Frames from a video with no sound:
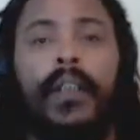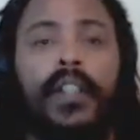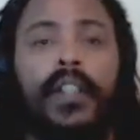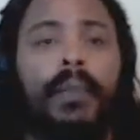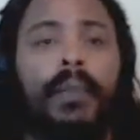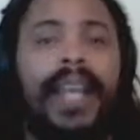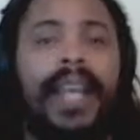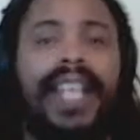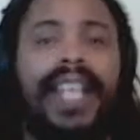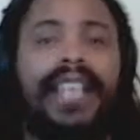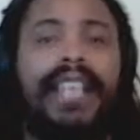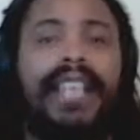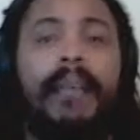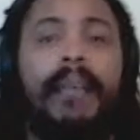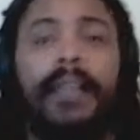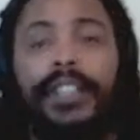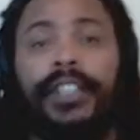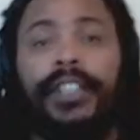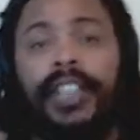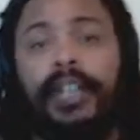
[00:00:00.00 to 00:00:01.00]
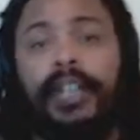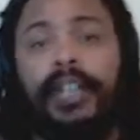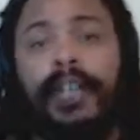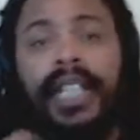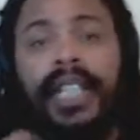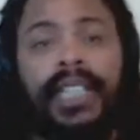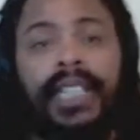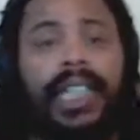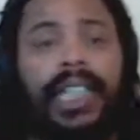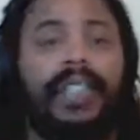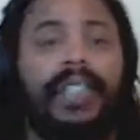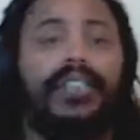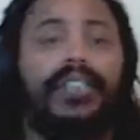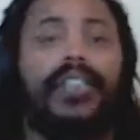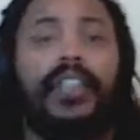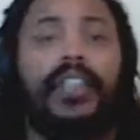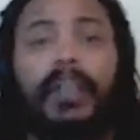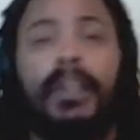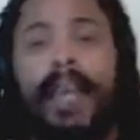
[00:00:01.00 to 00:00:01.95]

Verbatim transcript: or you might get that much into meditation,